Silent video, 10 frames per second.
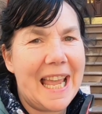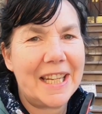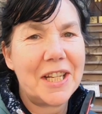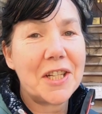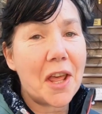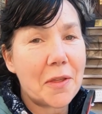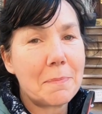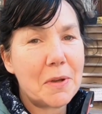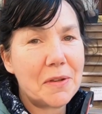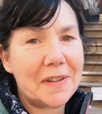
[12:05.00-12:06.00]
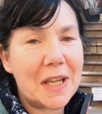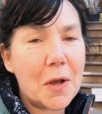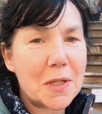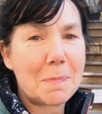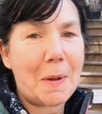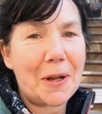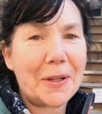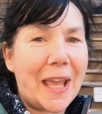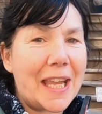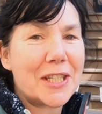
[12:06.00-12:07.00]
And another movie hotspot
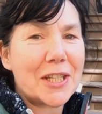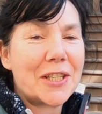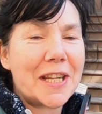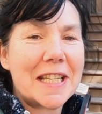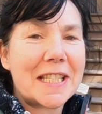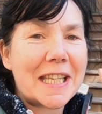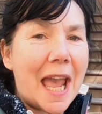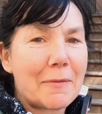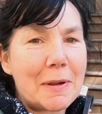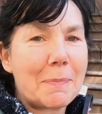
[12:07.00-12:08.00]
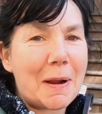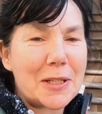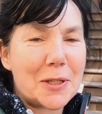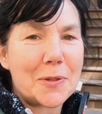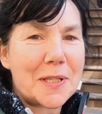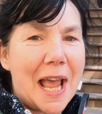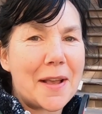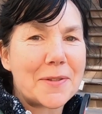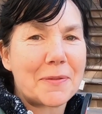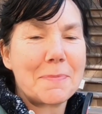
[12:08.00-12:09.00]
location is Carrie Bradshaw's
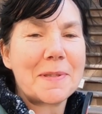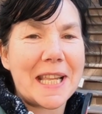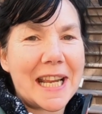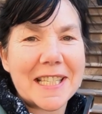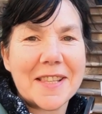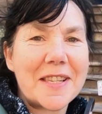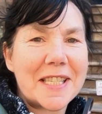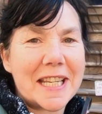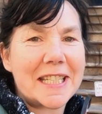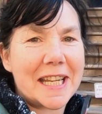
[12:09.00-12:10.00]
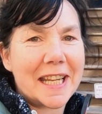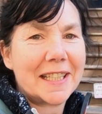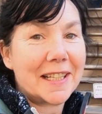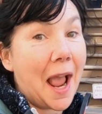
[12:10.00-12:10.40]
house from Sex and the City.